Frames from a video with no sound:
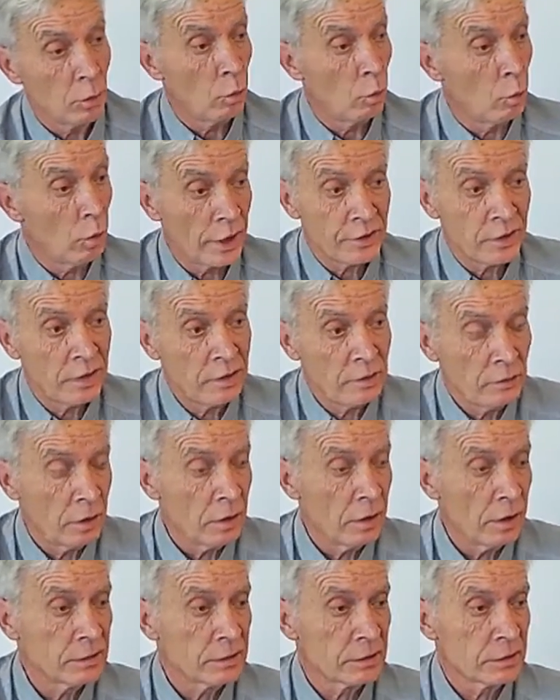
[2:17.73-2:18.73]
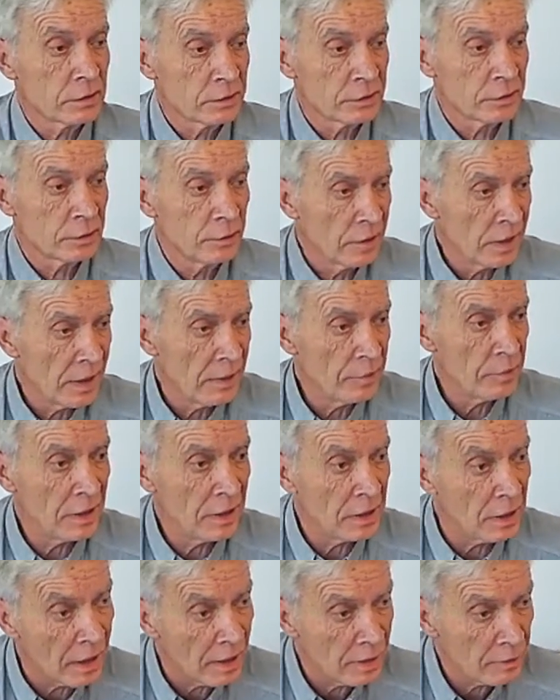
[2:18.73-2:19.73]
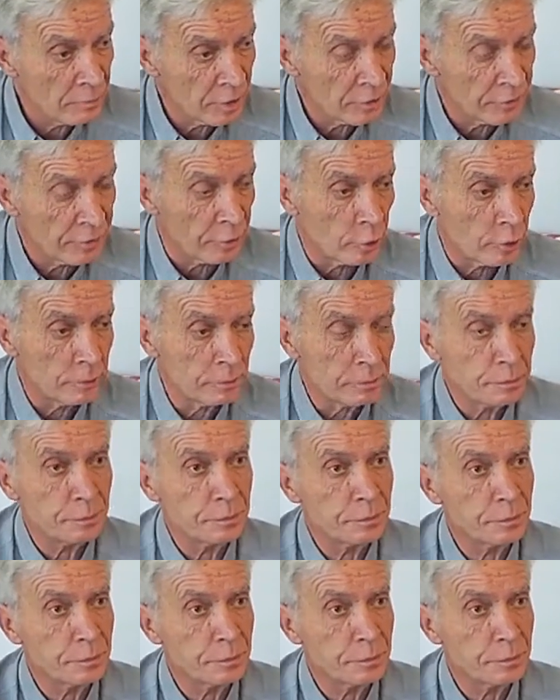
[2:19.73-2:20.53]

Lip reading: What hidden costs could they be liable for?